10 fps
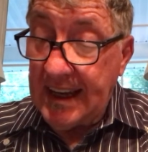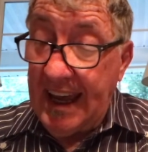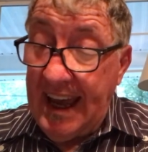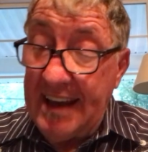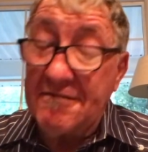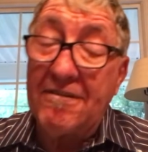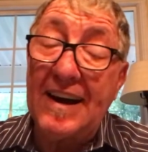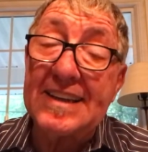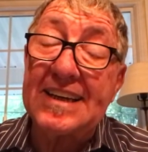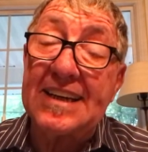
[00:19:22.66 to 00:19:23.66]
And
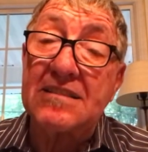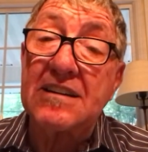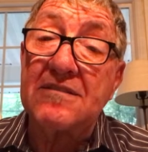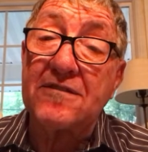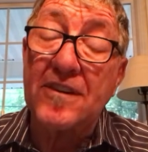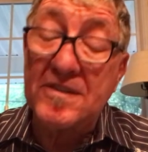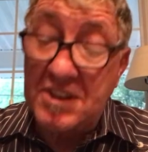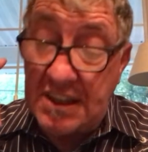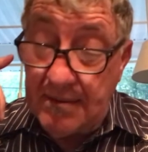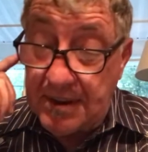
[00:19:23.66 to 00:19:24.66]
finally, in 1
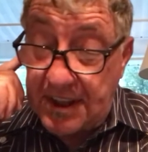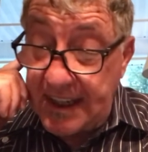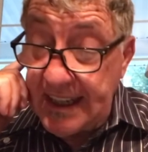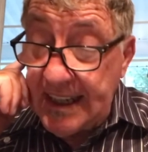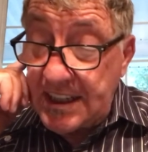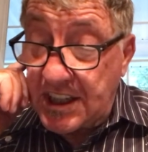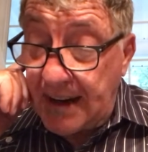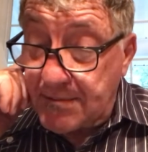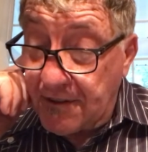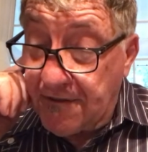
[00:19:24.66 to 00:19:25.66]
Timothy
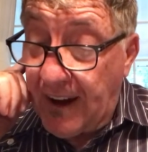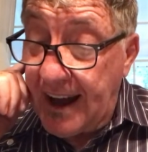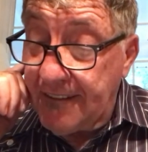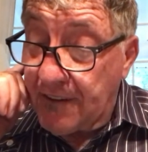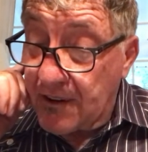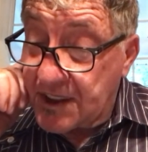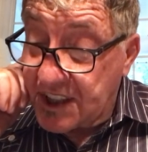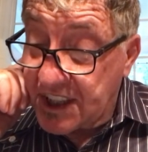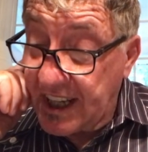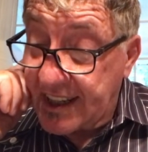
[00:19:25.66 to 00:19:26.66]
chapter 5, verse
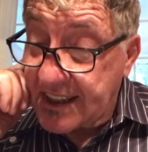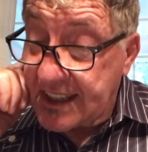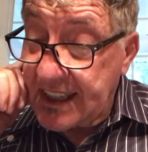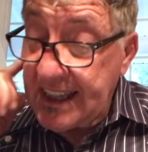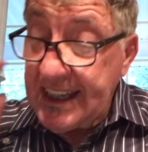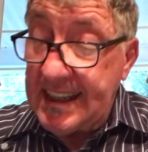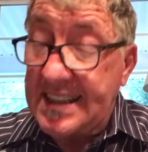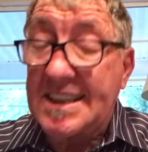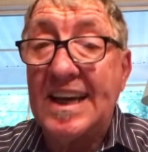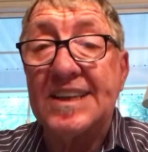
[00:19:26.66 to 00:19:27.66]
6, it
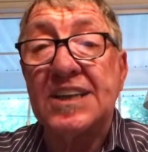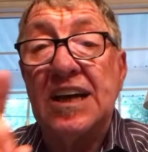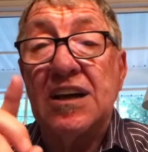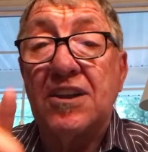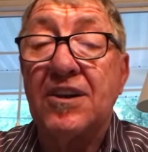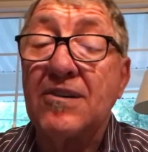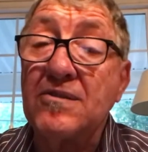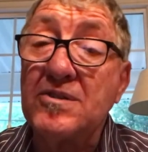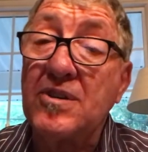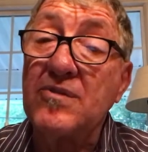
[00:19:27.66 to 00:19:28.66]
says,
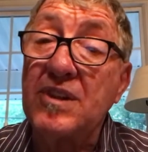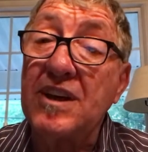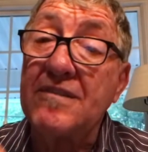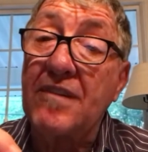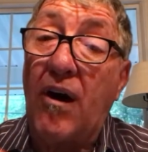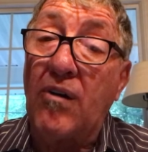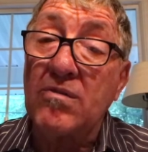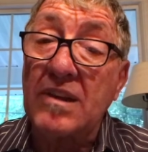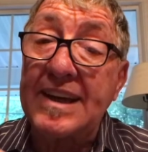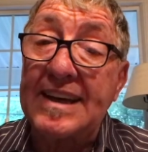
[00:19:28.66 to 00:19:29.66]
those who live
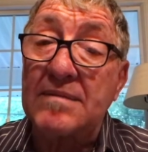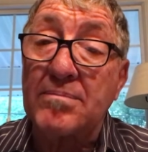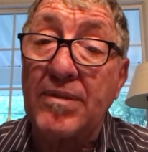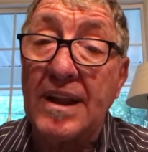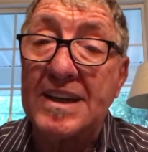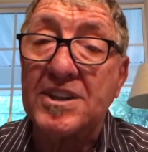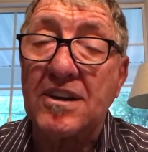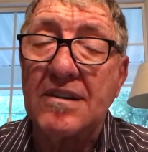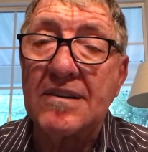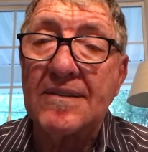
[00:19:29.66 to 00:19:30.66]
only in
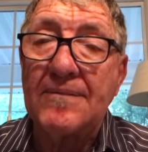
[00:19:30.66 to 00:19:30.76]
pleasure